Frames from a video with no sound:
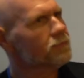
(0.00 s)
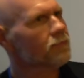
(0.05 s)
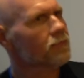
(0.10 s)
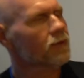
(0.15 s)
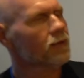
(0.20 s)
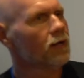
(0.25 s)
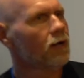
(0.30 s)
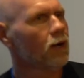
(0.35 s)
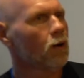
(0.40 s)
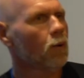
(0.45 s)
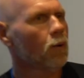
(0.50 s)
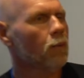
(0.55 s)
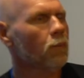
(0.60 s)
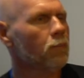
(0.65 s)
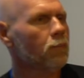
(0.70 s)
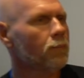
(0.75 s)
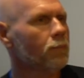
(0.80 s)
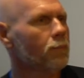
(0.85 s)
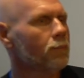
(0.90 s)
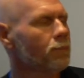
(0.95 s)

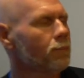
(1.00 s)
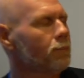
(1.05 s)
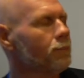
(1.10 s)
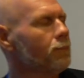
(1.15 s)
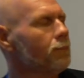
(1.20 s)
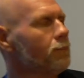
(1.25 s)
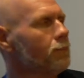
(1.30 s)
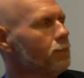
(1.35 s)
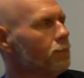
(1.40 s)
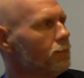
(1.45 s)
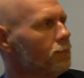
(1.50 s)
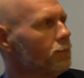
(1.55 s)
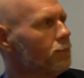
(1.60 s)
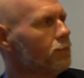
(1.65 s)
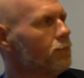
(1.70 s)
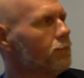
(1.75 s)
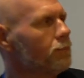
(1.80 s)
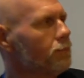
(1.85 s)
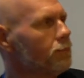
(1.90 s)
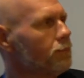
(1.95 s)

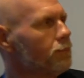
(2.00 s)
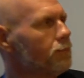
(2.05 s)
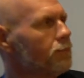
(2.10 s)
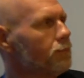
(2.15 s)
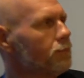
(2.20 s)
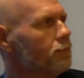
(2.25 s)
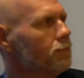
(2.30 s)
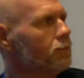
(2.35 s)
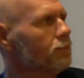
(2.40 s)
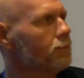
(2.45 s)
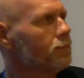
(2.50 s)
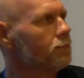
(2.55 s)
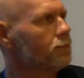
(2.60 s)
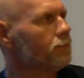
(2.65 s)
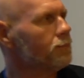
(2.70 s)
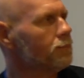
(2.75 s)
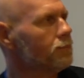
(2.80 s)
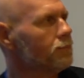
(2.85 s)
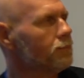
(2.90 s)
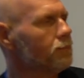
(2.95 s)

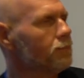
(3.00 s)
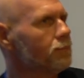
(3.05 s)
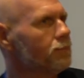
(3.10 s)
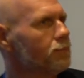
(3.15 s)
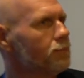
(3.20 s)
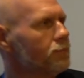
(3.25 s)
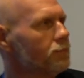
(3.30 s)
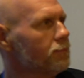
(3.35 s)
This person isn't speaking.